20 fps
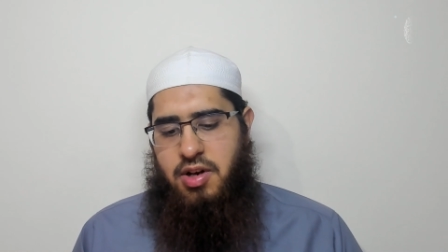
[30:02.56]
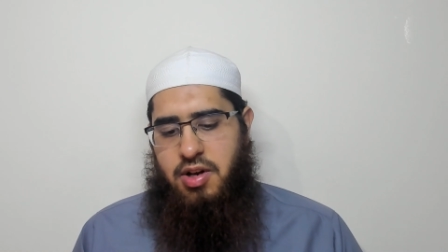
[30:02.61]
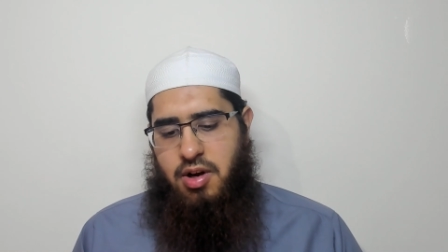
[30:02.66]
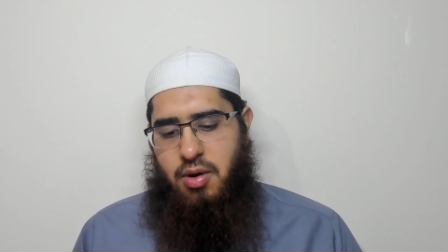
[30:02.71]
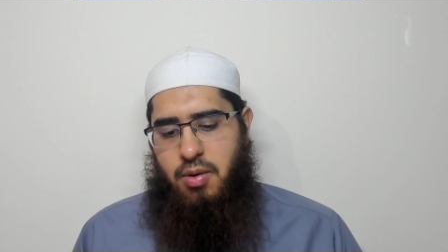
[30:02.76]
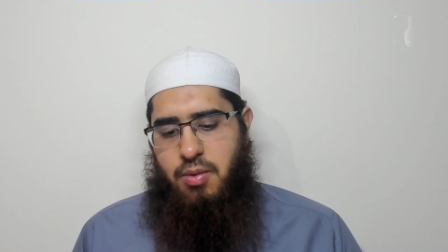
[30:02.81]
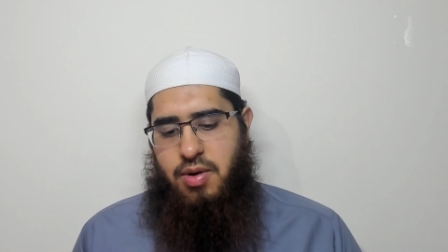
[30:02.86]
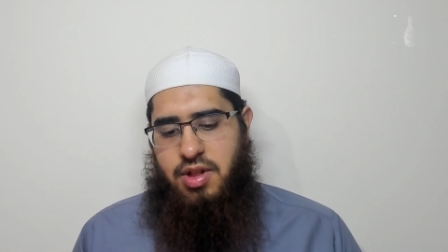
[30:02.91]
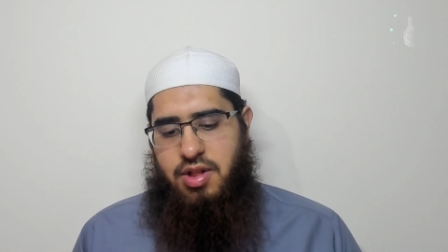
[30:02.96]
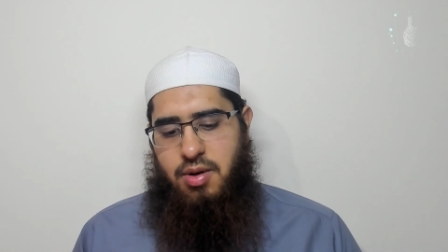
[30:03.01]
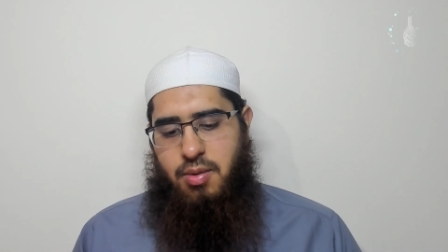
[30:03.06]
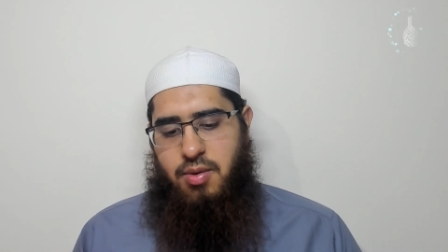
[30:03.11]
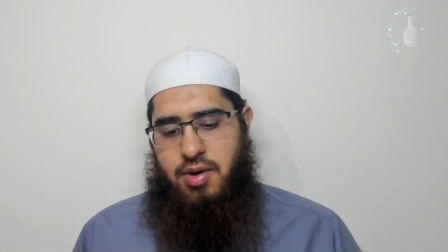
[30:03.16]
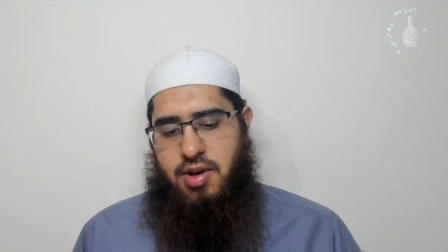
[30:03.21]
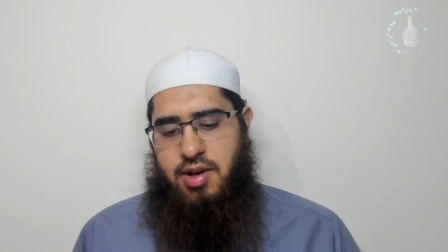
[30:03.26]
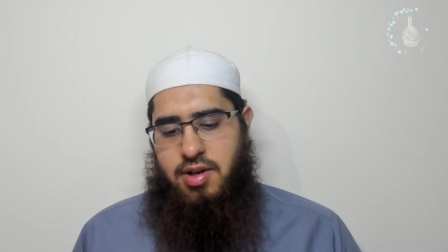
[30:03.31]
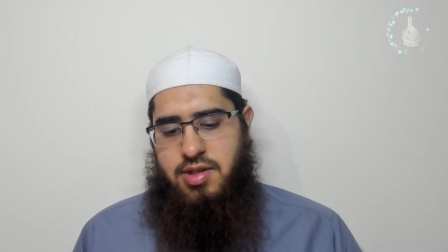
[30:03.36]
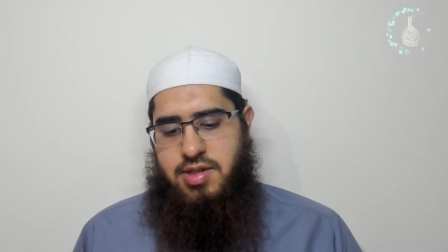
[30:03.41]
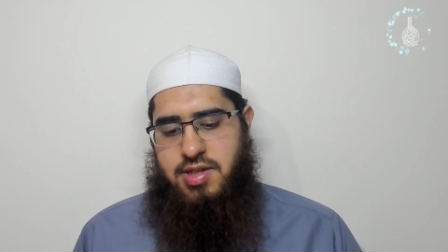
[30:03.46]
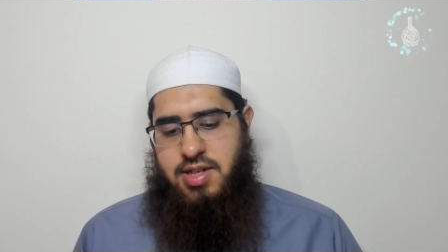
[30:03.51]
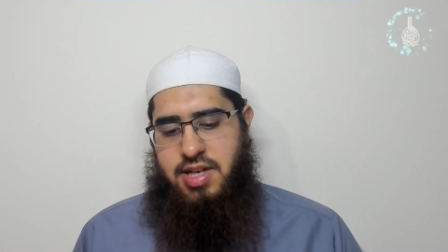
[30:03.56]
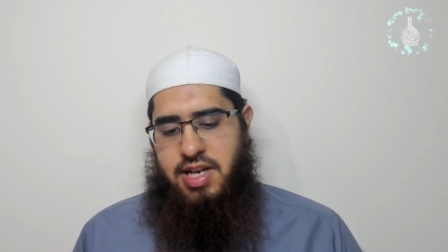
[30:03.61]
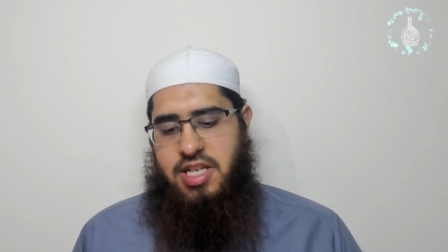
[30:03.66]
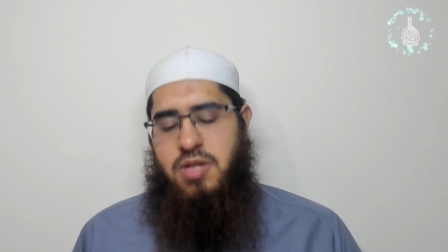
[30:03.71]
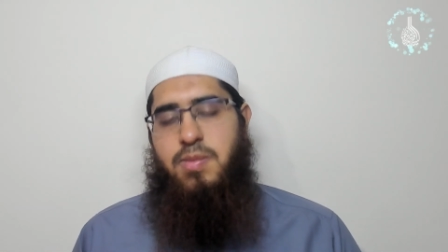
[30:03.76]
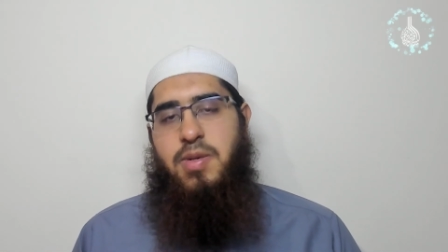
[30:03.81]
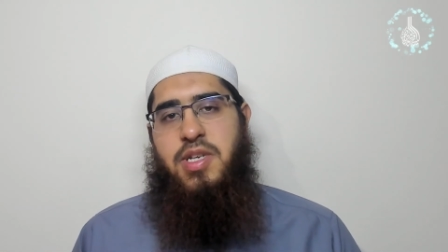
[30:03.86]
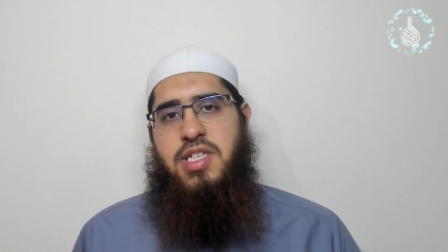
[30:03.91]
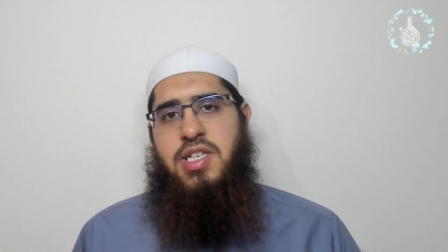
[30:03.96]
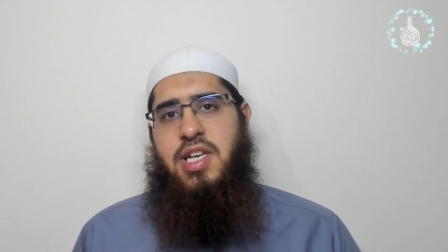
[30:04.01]
going to go with the words
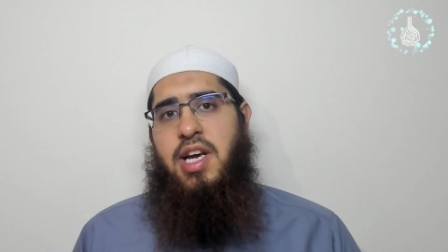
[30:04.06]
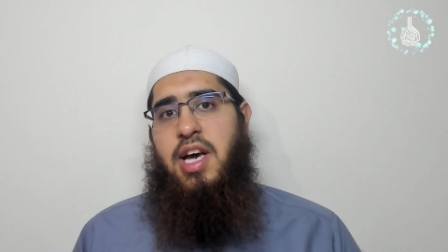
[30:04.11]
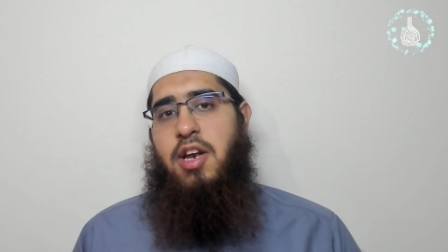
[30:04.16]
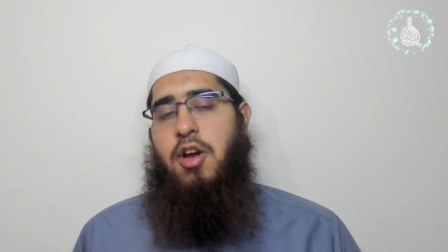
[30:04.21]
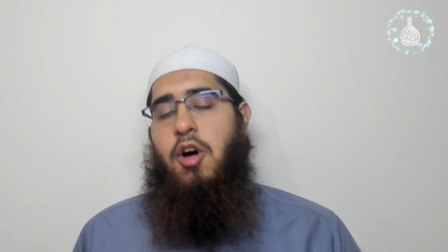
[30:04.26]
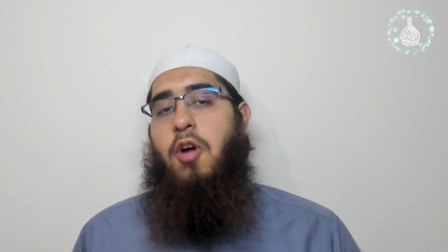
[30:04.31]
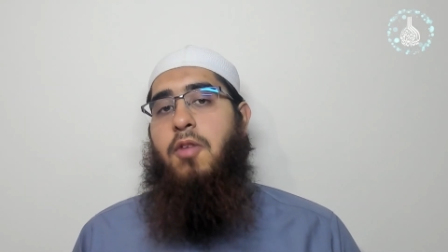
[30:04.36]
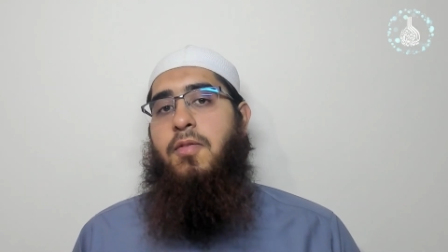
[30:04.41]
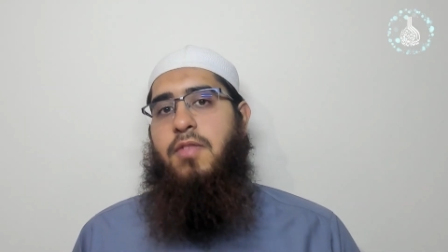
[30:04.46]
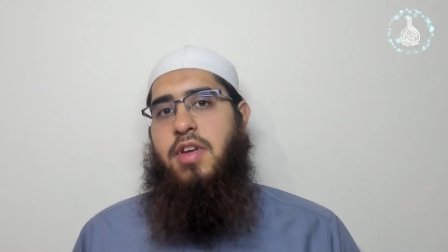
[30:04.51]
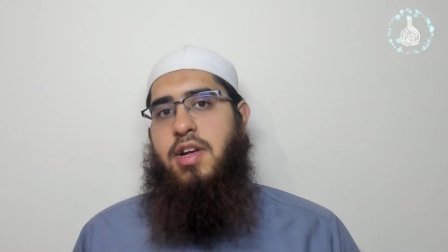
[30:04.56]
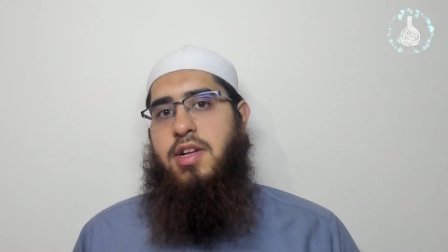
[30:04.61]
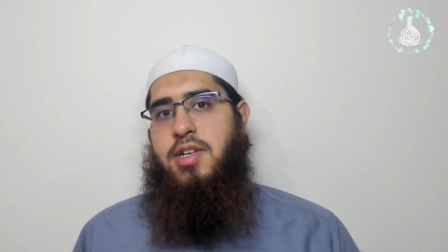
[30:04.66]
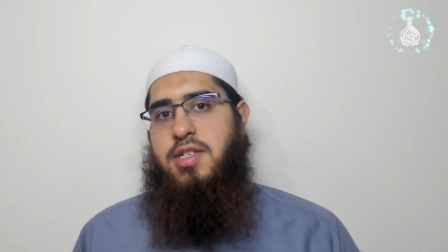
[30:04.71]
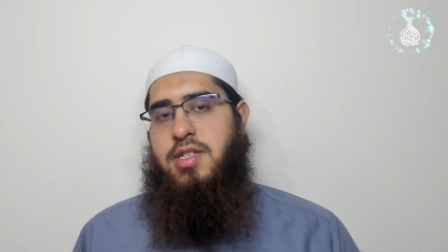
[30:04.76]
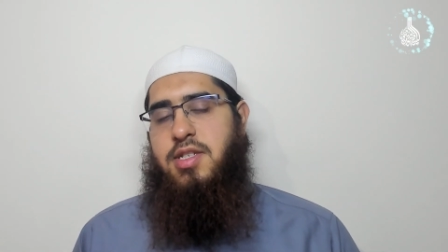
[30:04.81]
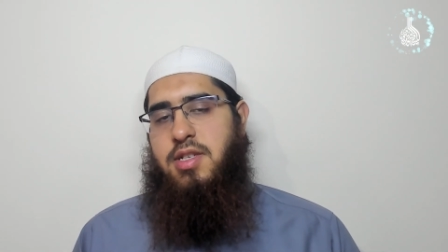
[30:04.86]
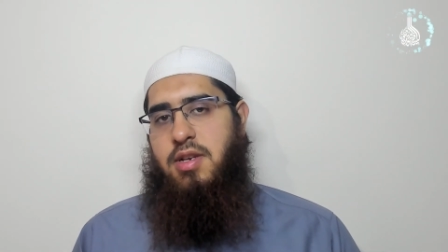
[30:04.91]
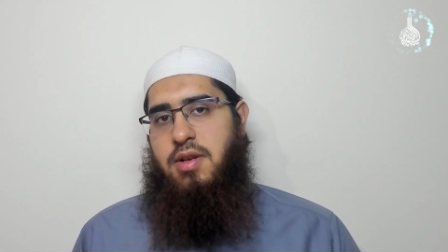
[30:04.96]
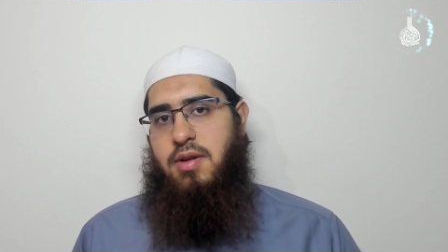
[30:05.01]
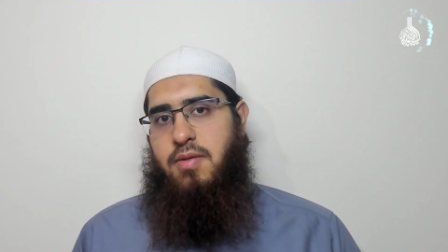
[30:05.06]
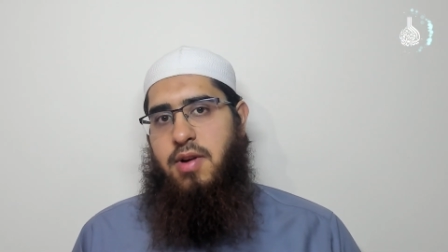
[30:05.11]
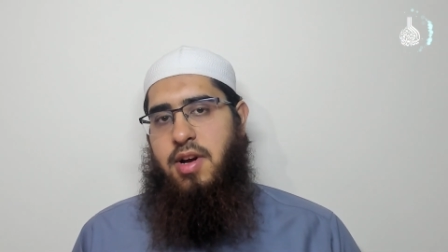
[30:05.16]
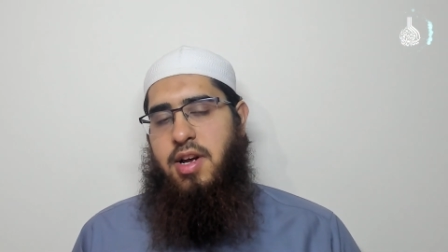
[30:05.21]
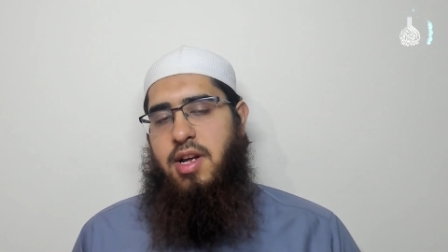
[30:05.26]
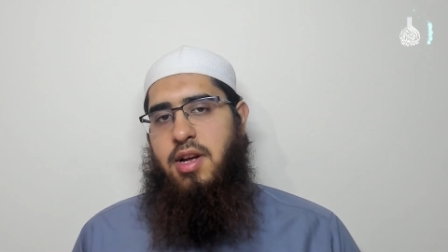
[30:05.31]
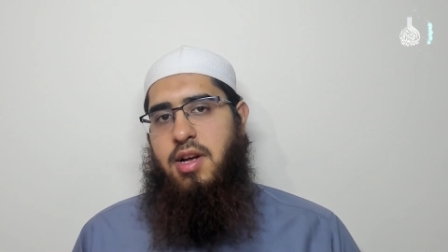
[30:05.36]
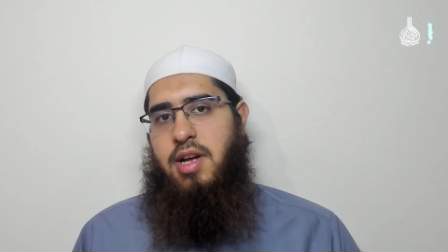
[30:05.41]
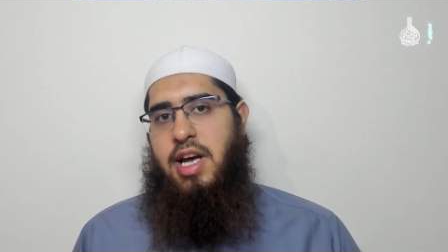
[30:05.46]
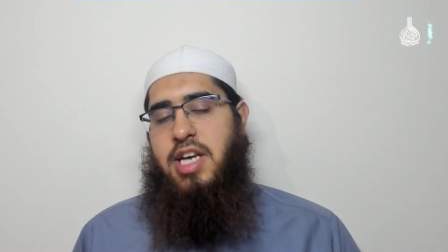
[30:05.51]
explicit and obvious,
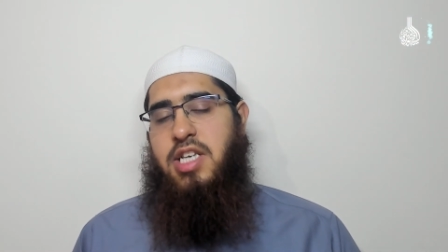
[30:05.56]
right?